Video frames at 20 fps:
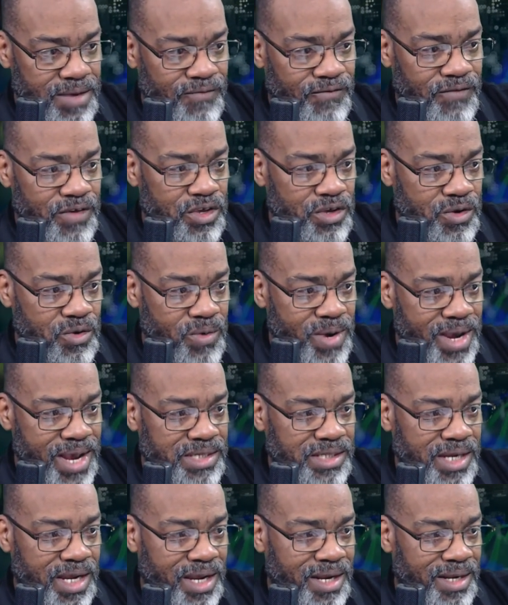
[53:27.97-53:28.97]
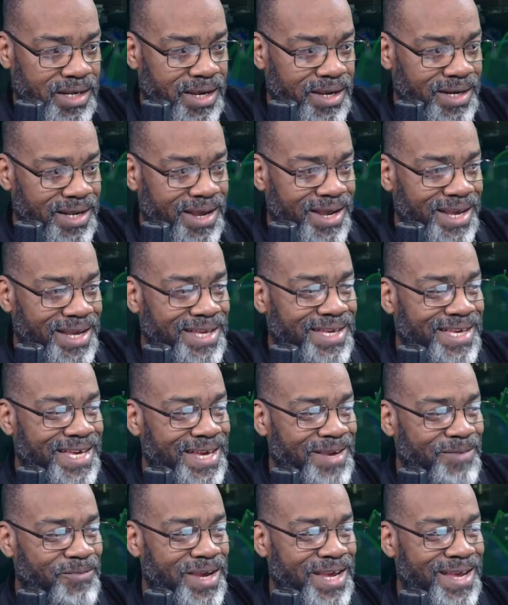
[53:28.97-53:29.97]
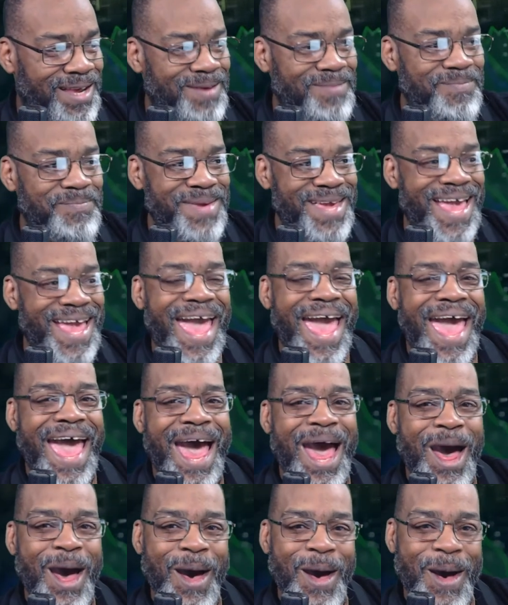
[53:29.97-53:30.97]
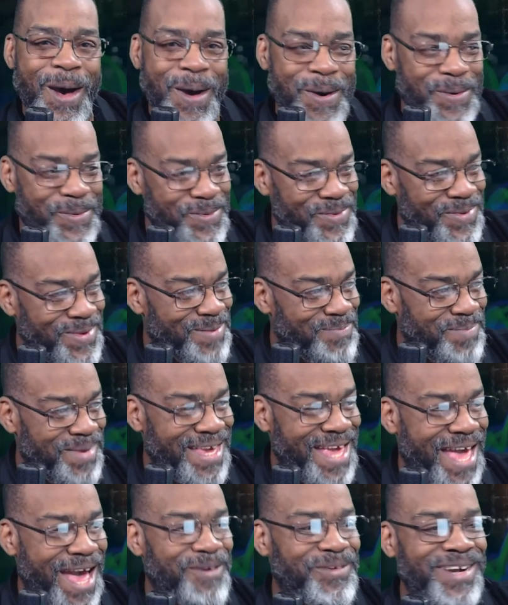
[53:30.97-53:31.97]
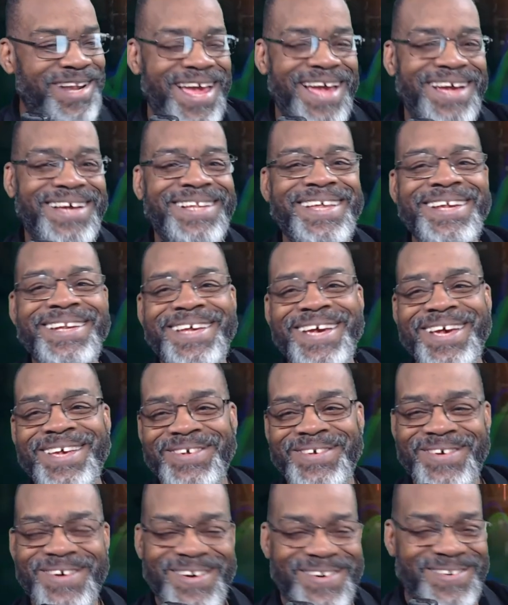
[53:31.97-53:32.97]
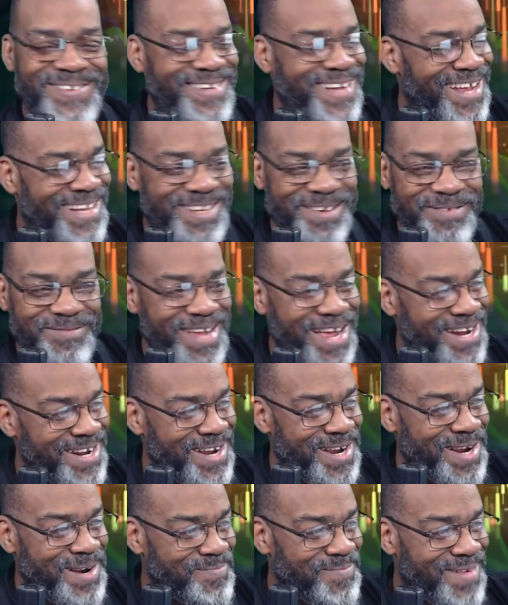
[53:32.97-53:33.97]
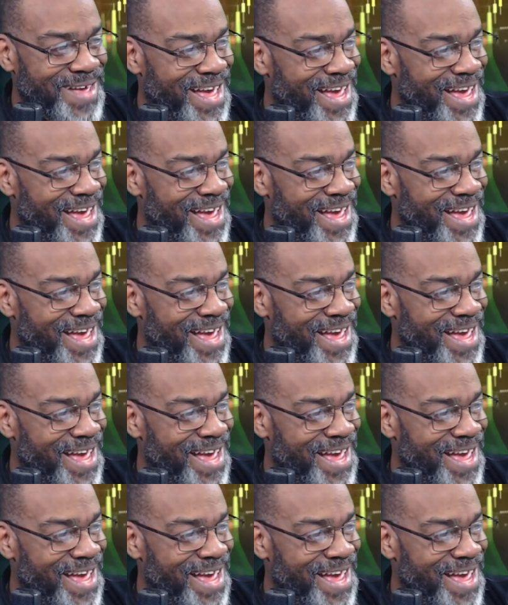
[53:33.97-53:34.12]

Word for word: For U.S. and Canada, Kiwi meow meow in that Glen. There you go. I love that name.